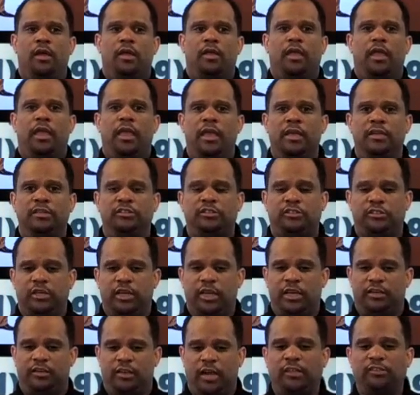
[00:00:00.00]

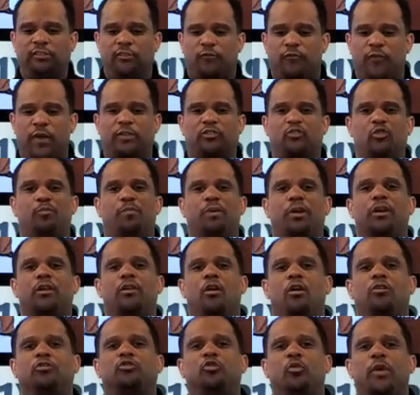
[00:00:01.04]
it does affect you, but it
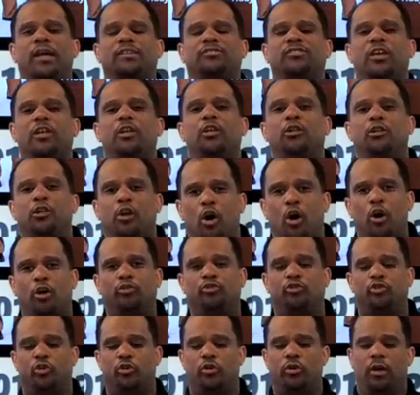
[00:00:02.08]
also has a
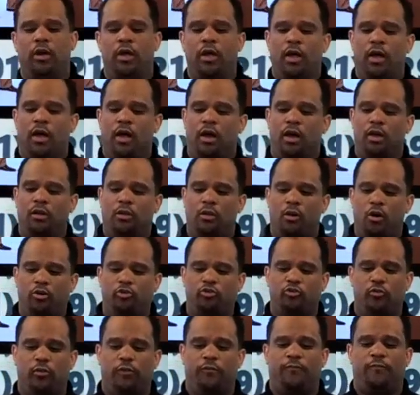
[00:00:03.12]
larger
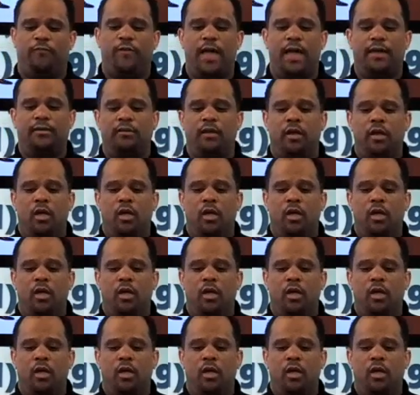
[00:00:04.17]
effect.